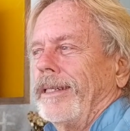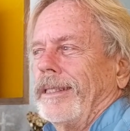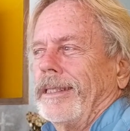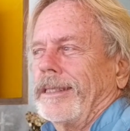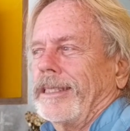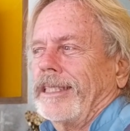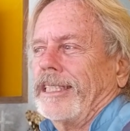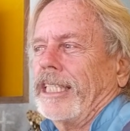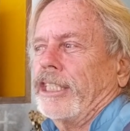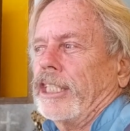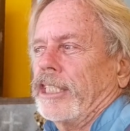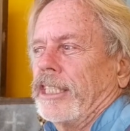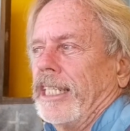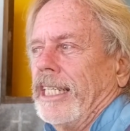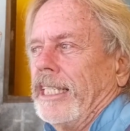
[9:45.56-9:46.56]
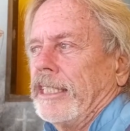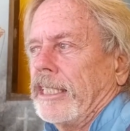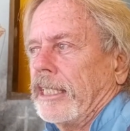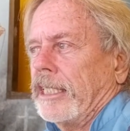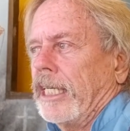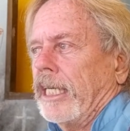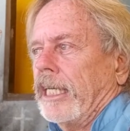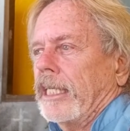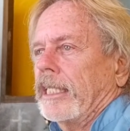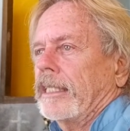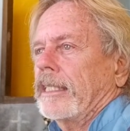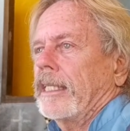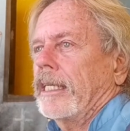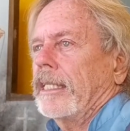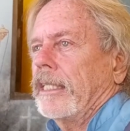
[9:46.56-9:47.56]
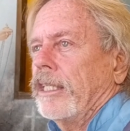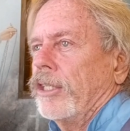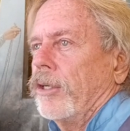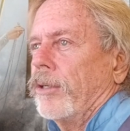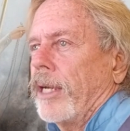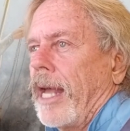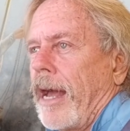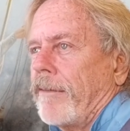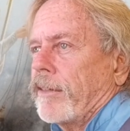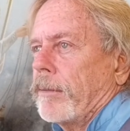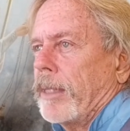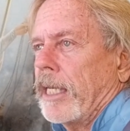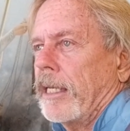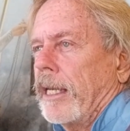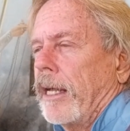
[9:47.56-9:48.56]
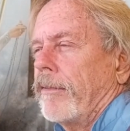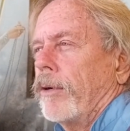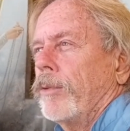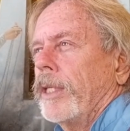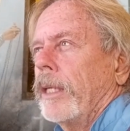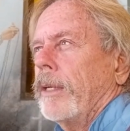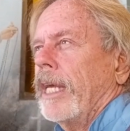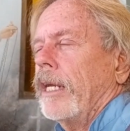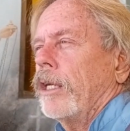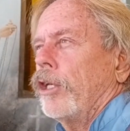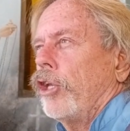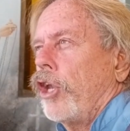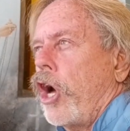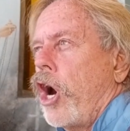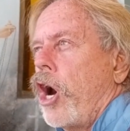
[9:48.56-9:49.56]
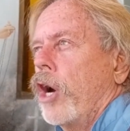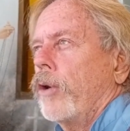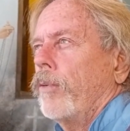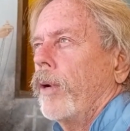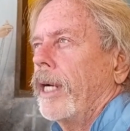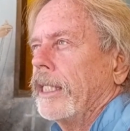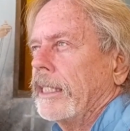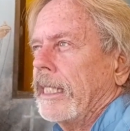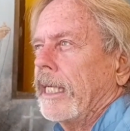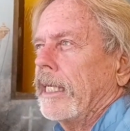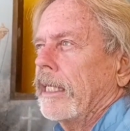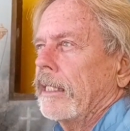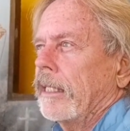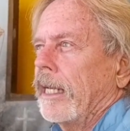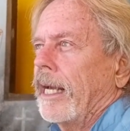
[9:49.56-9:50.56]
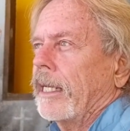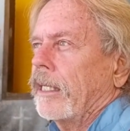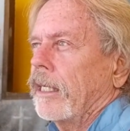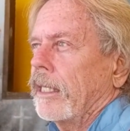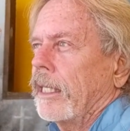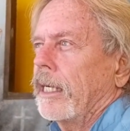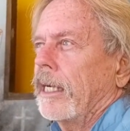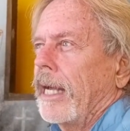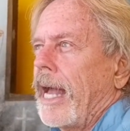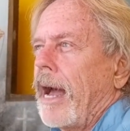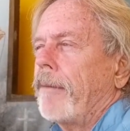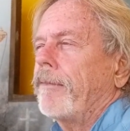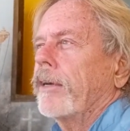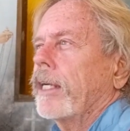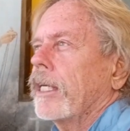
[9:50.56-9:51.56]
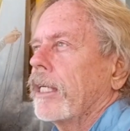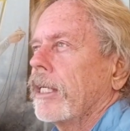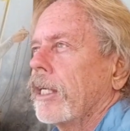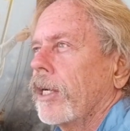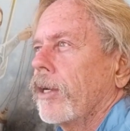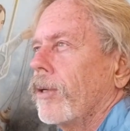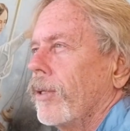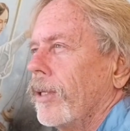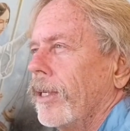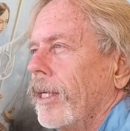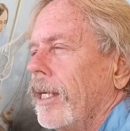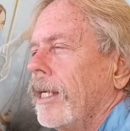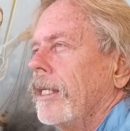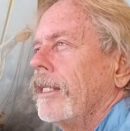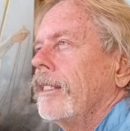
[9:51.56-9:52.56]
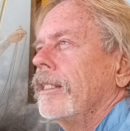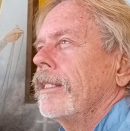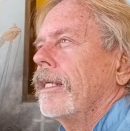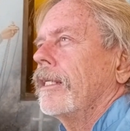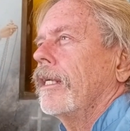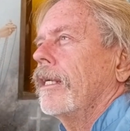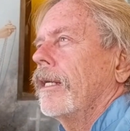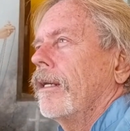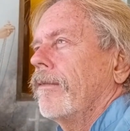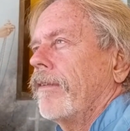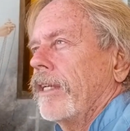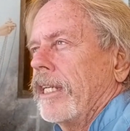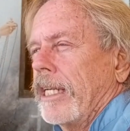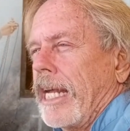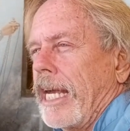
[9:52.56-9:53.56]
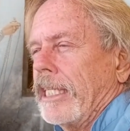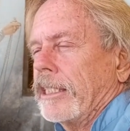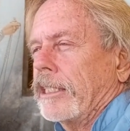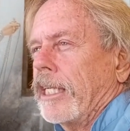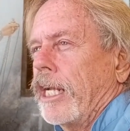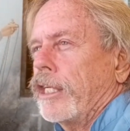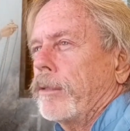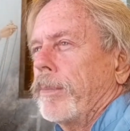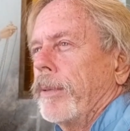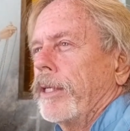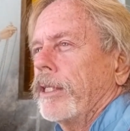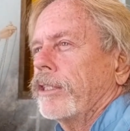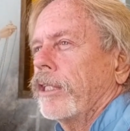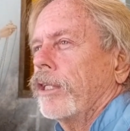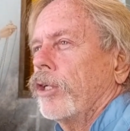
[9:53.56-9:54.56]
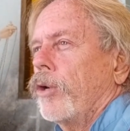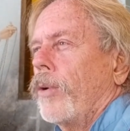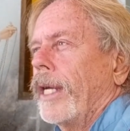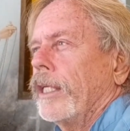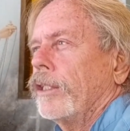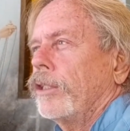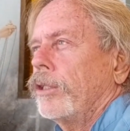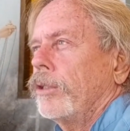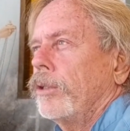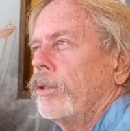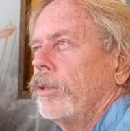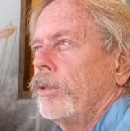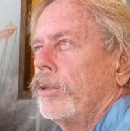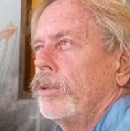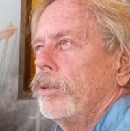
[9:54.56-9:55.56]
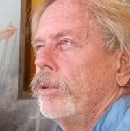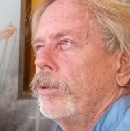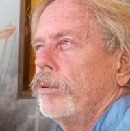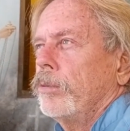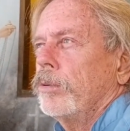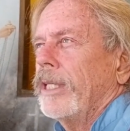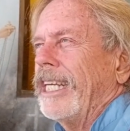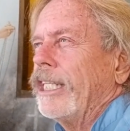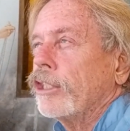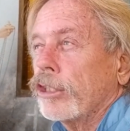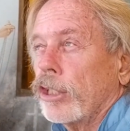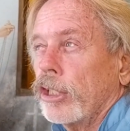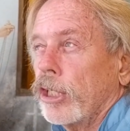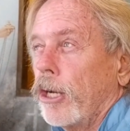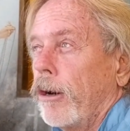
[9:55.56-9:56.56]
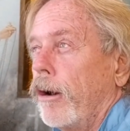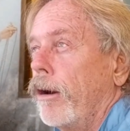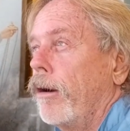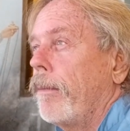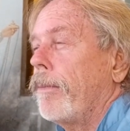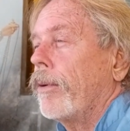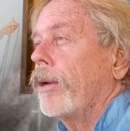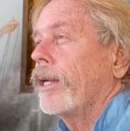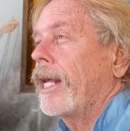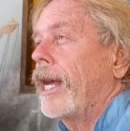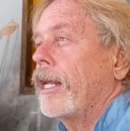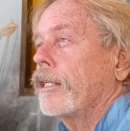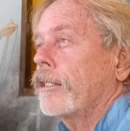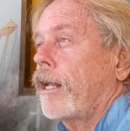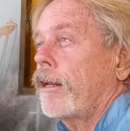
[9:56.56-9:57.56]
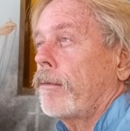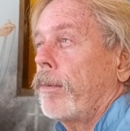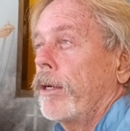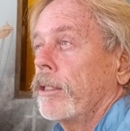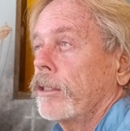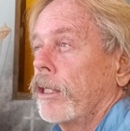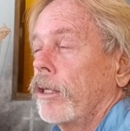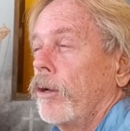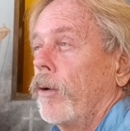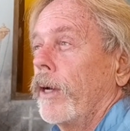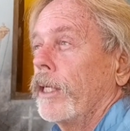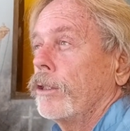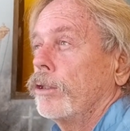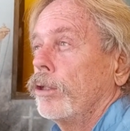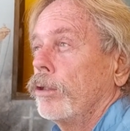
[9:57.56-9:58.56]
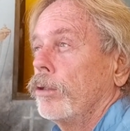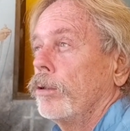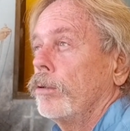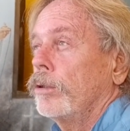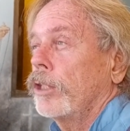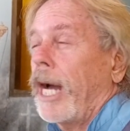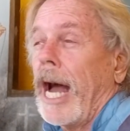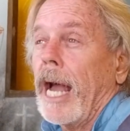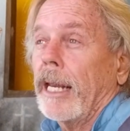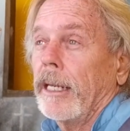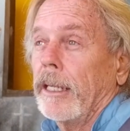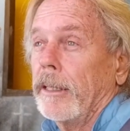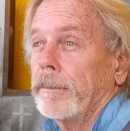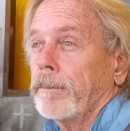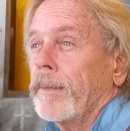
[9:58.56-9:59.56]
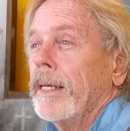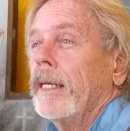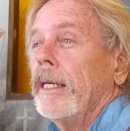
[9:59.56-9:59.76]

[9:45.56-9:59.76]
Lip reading: it's such an easy ticket that you don't have to be clever. When you get a long run ticket like Africa, or a United States person going to Eastern Europe, or a United States person going to Thailand,